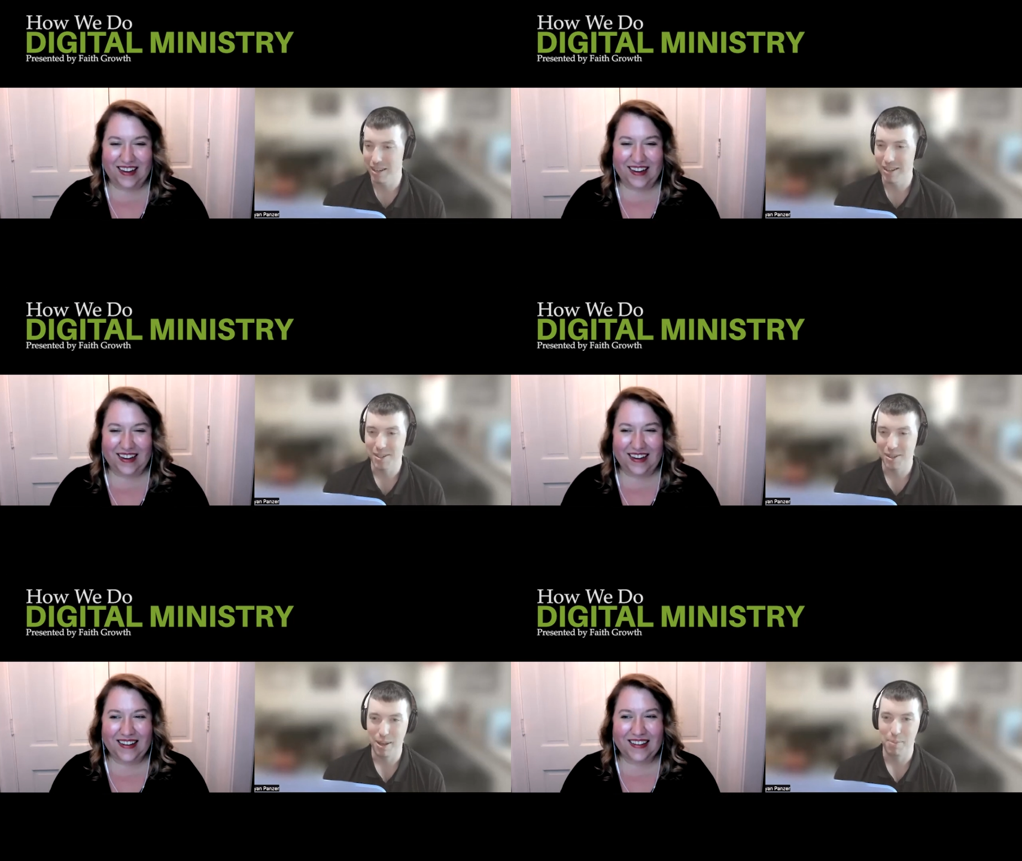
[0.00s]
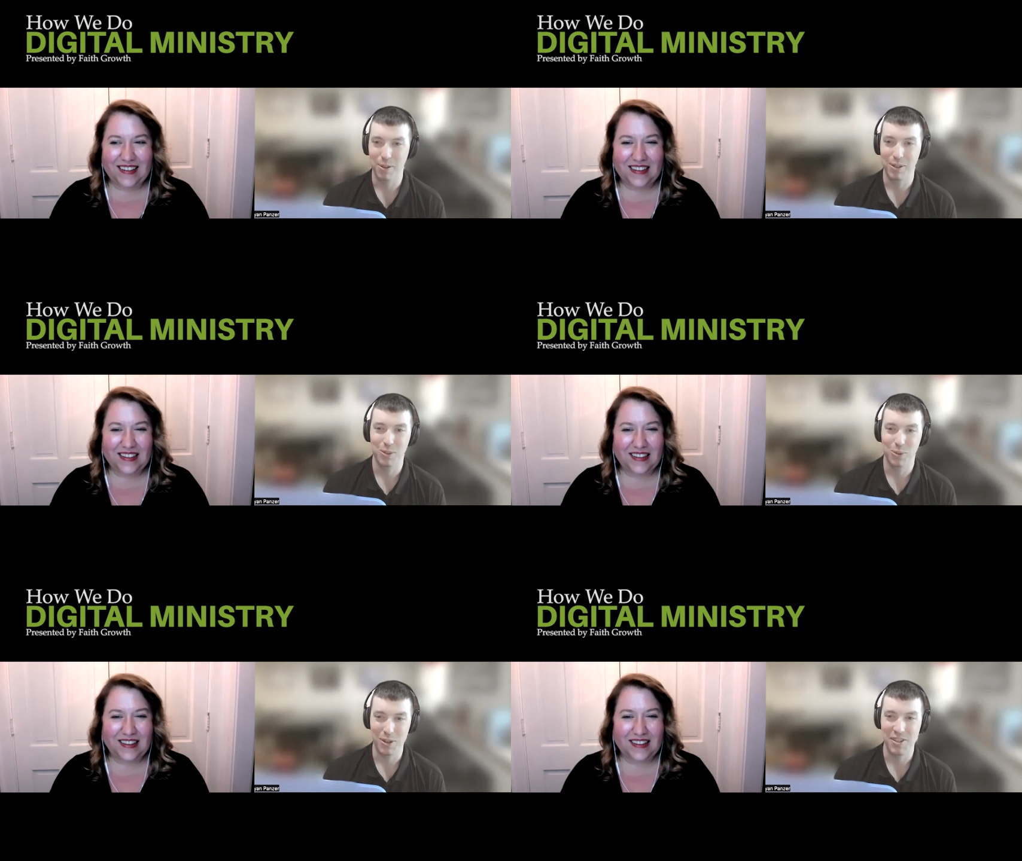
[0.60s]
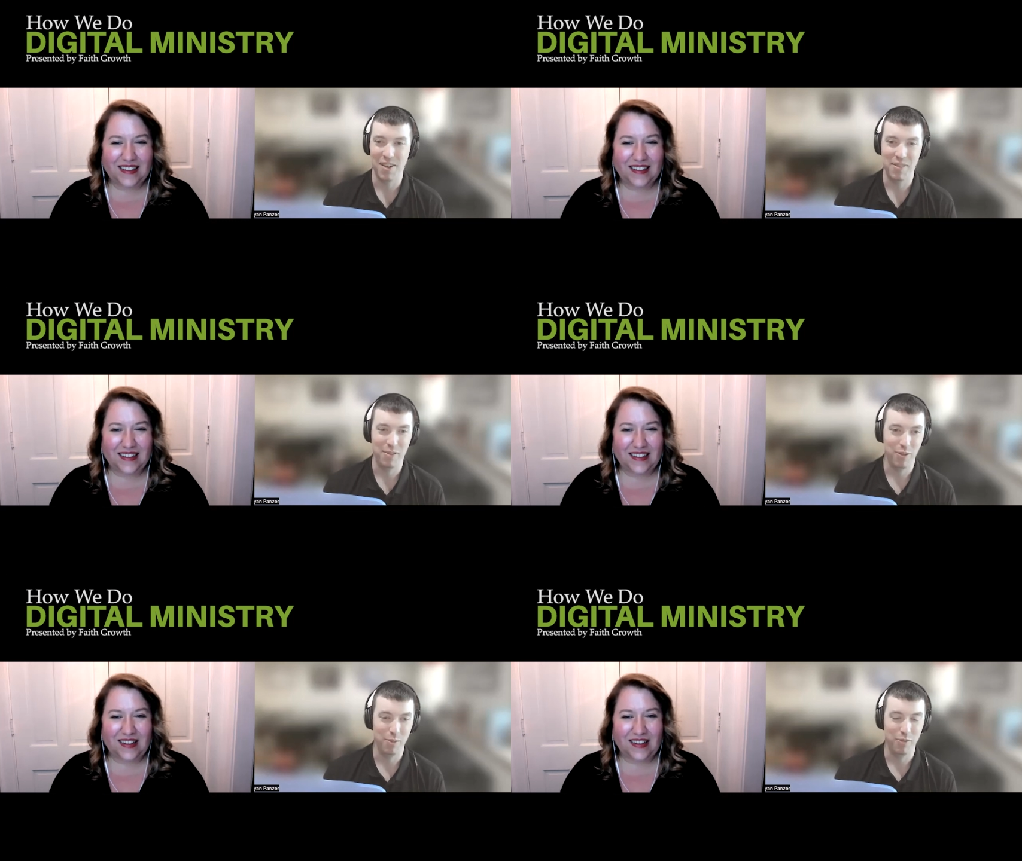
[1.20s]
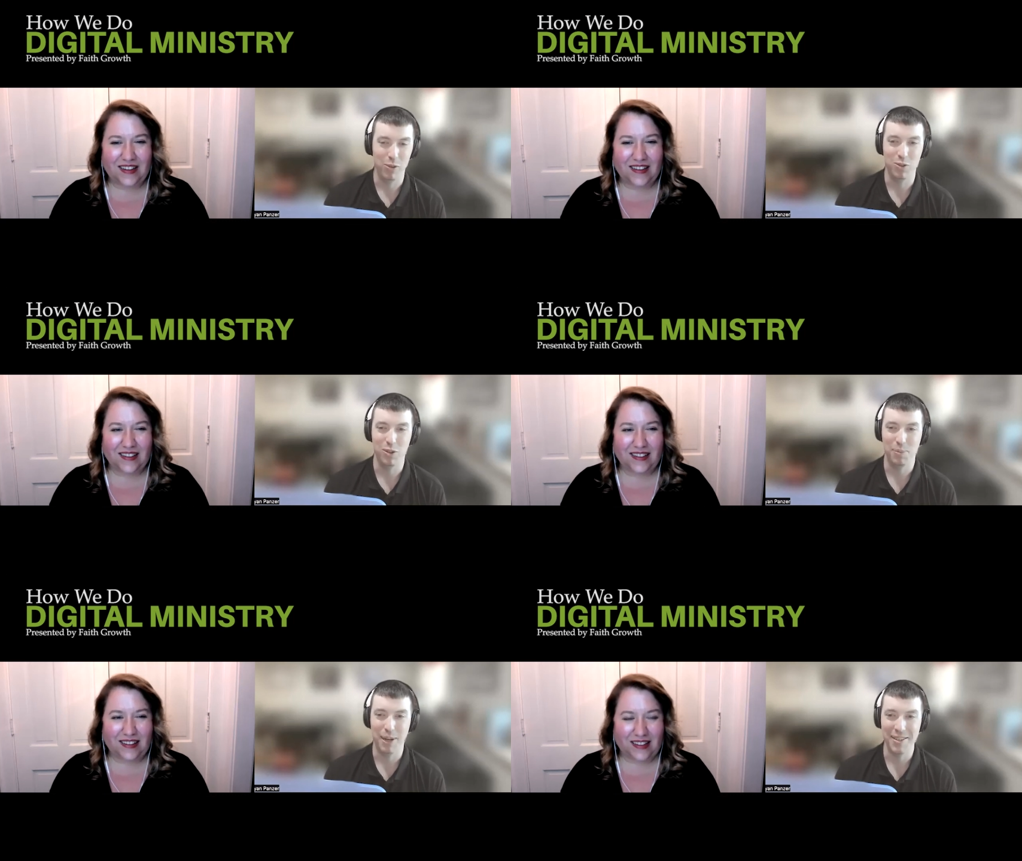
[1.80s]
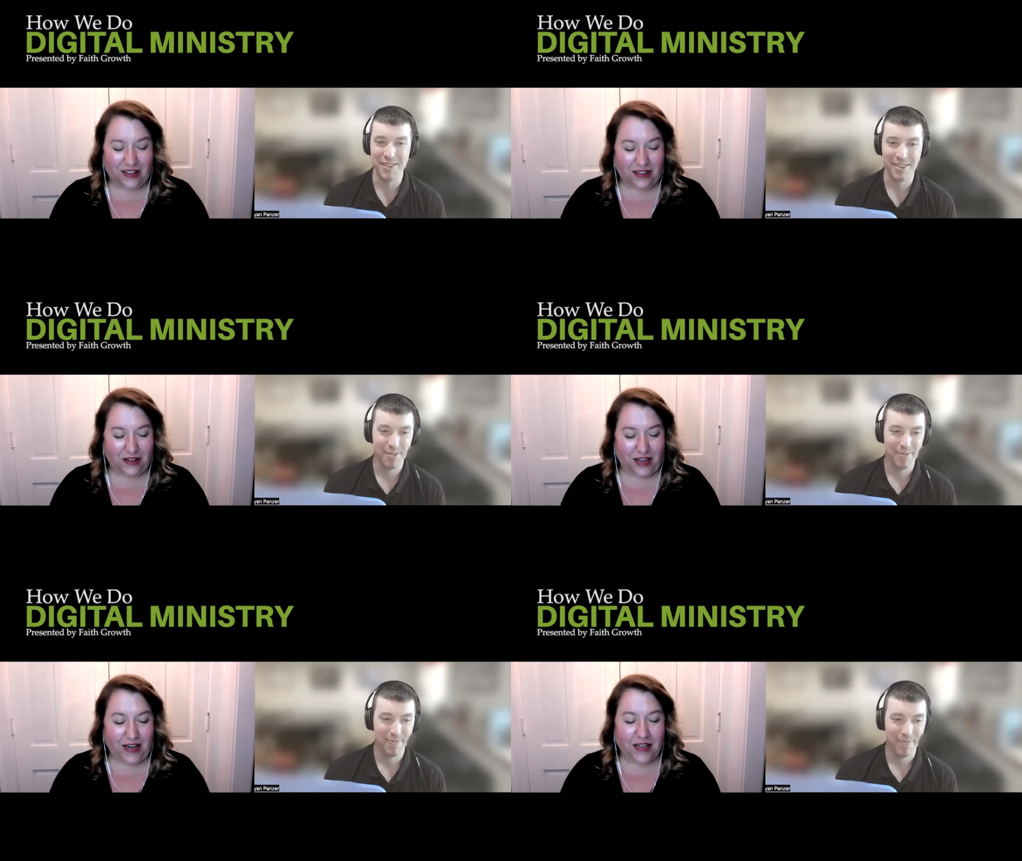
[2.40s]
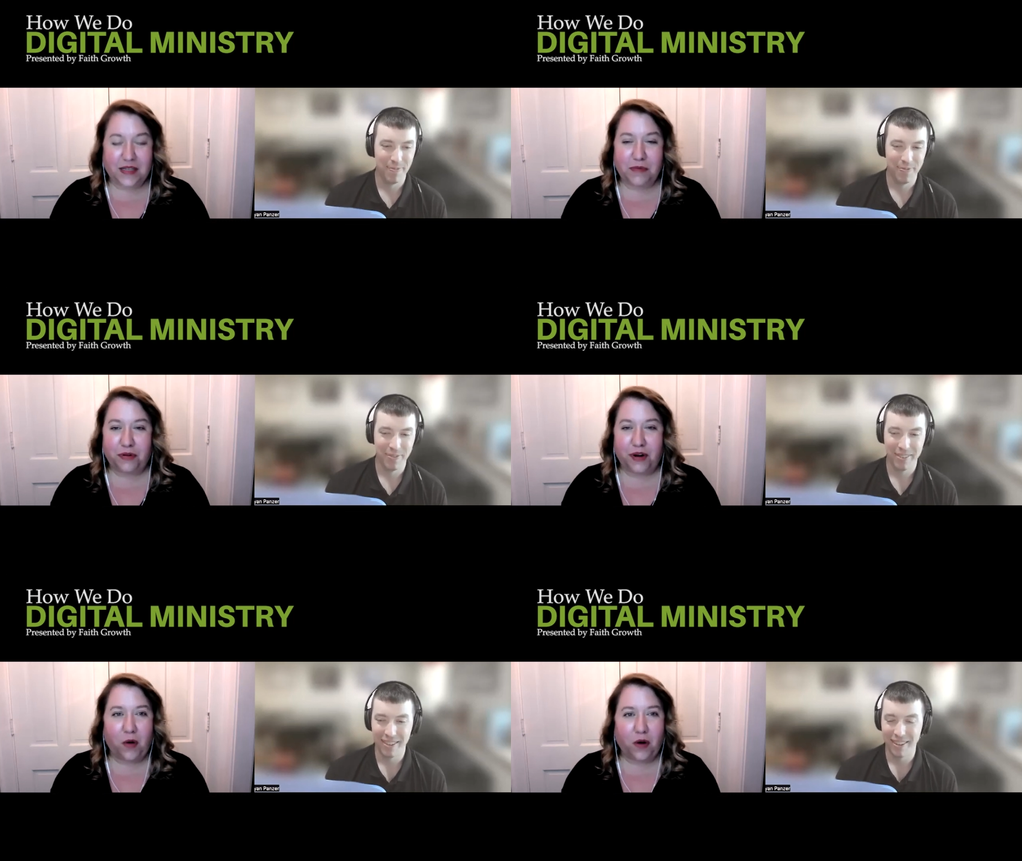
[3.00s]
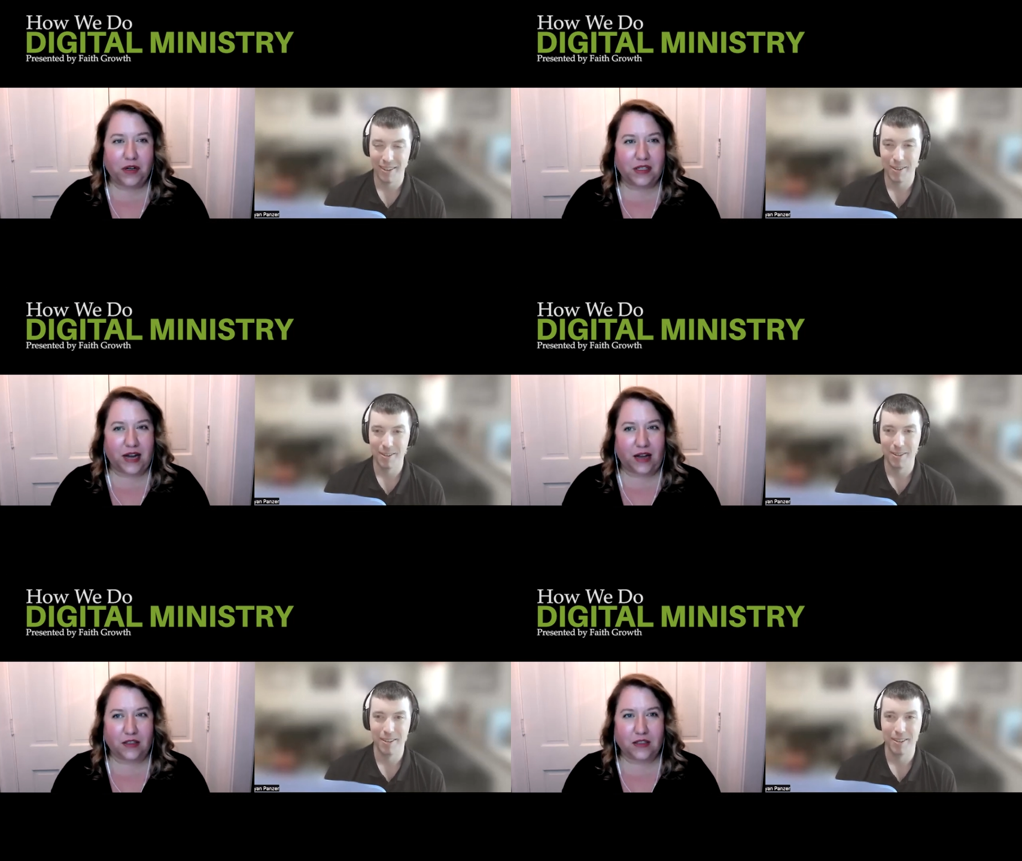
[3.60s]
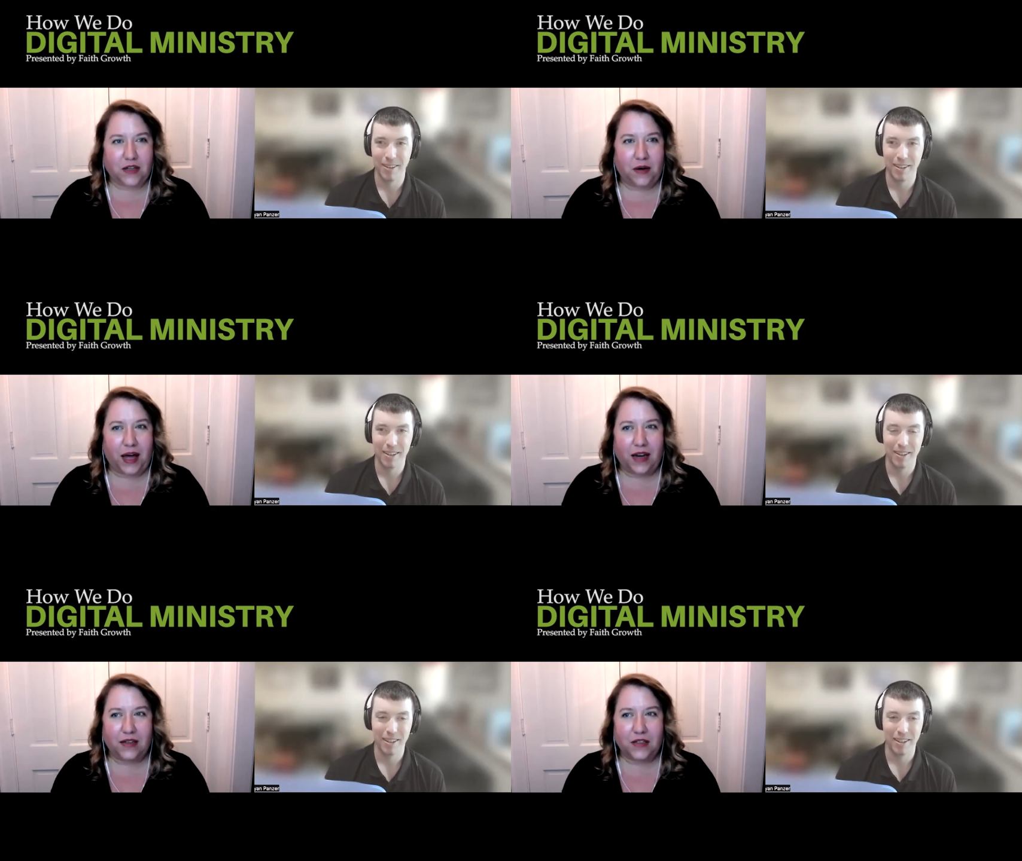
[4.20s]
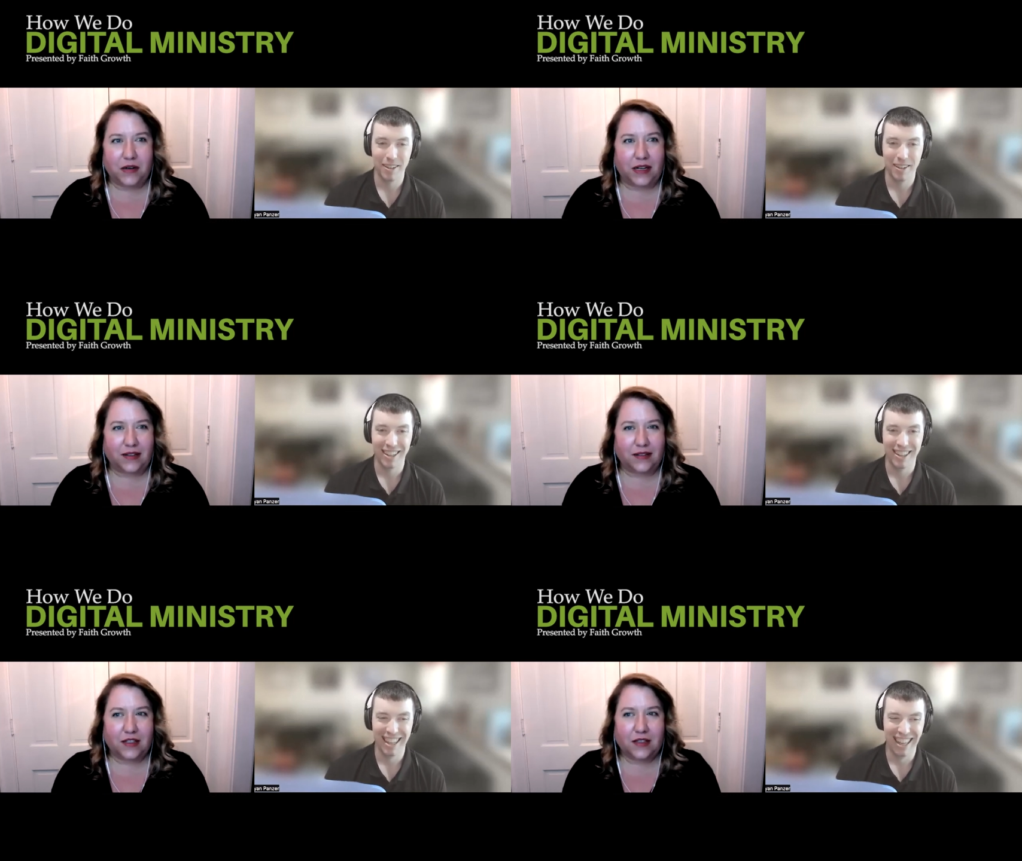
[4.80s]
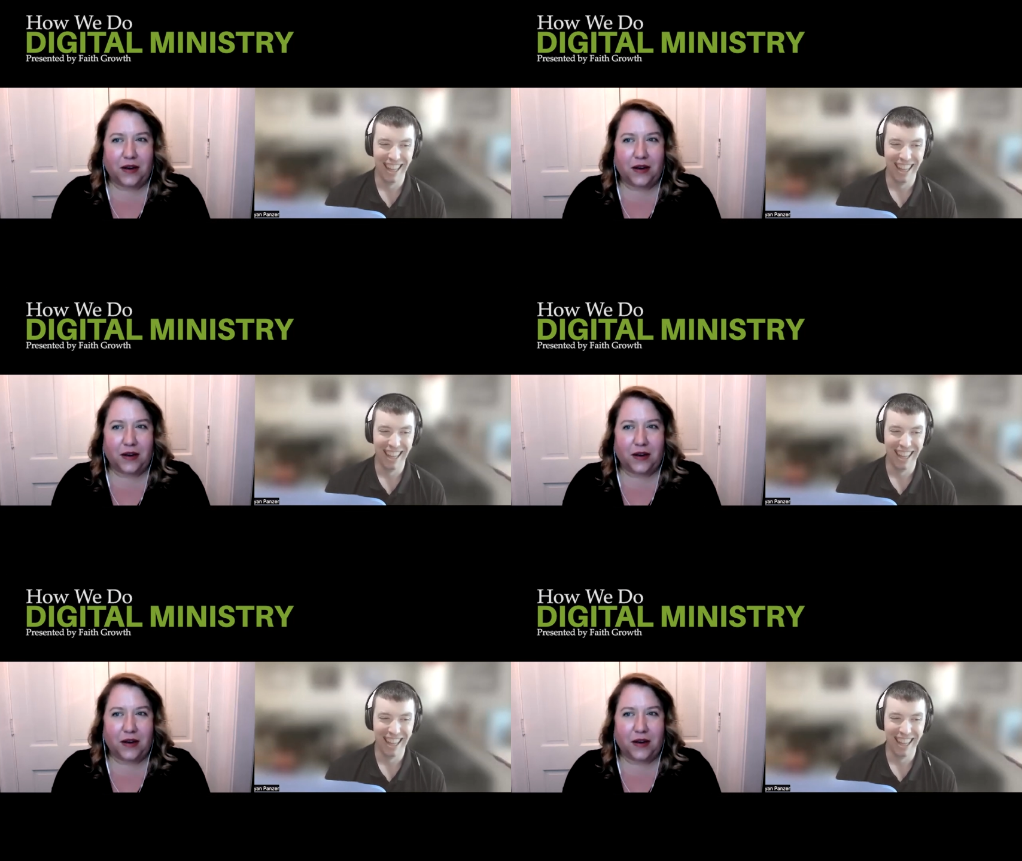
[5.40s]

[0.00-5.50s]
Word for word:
Speaker 1: September 27th from Fortress Press.
Speaker 2: Uh, and is in pre-orders now. Just go ahead and do it just